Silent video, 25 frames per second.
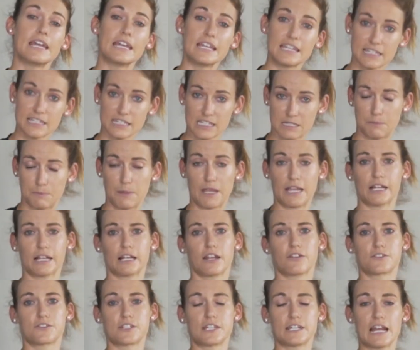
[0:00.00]
is being
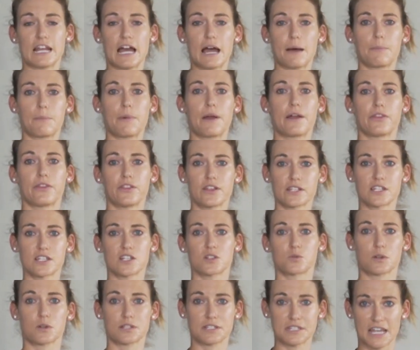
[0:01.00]
lifted up, and this
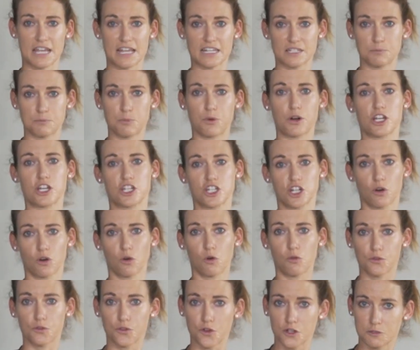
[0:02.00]
is what takes pressure
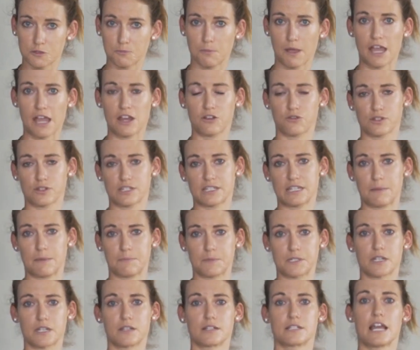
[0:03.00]
off those pain
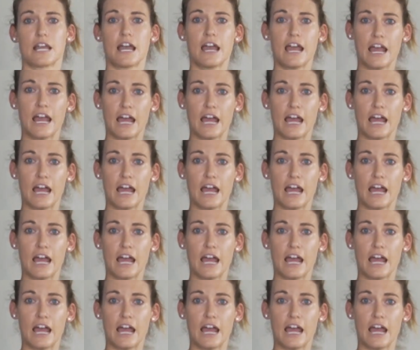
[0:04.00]
receptors